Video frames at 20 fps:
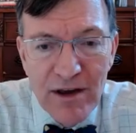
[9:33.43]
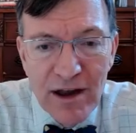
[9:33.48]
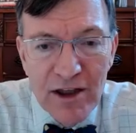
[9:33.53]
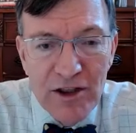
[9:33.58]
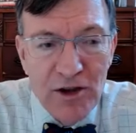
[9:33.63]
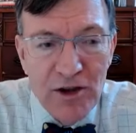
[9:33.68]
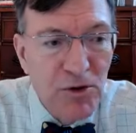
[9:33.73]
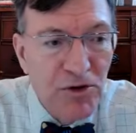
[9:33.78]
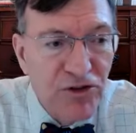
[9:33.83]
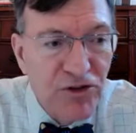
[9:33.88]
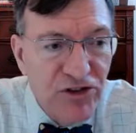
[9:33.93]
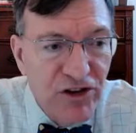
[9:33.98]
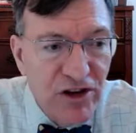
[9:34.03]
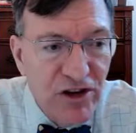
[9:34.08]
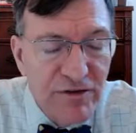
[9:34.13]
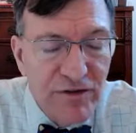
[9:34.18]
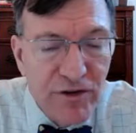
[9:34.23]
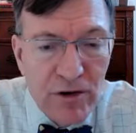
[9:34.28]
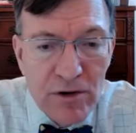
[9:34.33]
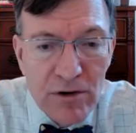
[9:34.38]
and the
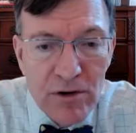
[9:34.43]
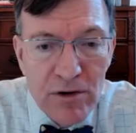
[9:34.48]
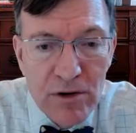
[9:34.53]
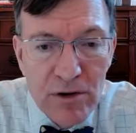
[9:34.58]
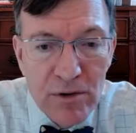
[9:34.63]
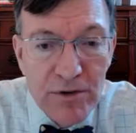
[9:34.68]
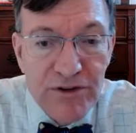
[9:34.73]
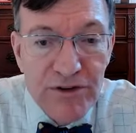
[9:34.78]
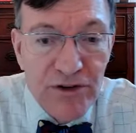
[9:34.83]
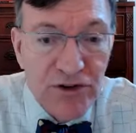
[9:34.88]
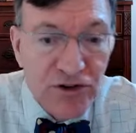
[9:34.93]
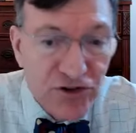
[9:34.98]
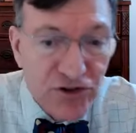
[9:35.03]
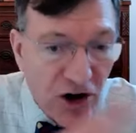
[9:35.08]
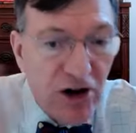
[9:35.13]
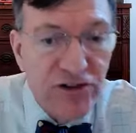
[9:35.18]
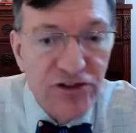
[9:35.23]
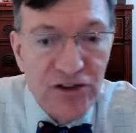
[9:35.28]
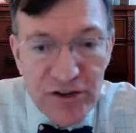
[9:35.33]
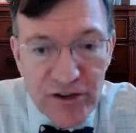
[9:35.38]
receiver who was in
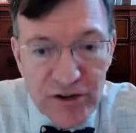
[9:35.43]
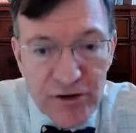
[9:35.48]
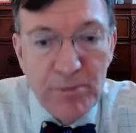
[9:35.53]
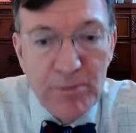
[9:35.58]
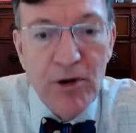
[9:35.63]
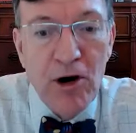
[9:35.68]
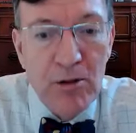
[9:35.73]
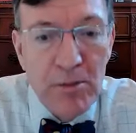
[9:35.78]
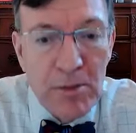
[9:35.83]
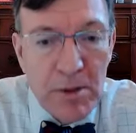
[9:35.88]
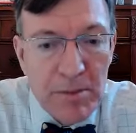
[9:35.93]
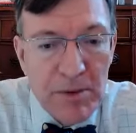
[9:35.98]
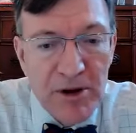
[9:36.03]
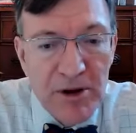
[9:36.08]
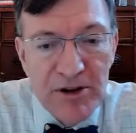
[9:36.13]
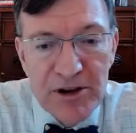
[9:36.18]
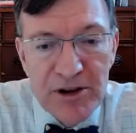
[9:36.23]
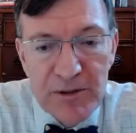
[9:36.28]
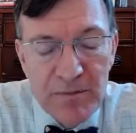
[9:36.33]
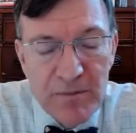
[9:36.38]
charge of this apartment
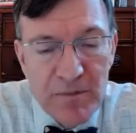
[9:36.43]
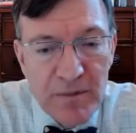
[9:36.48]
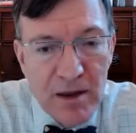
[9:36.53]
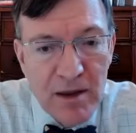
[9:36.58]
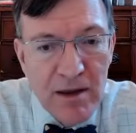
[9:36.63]
building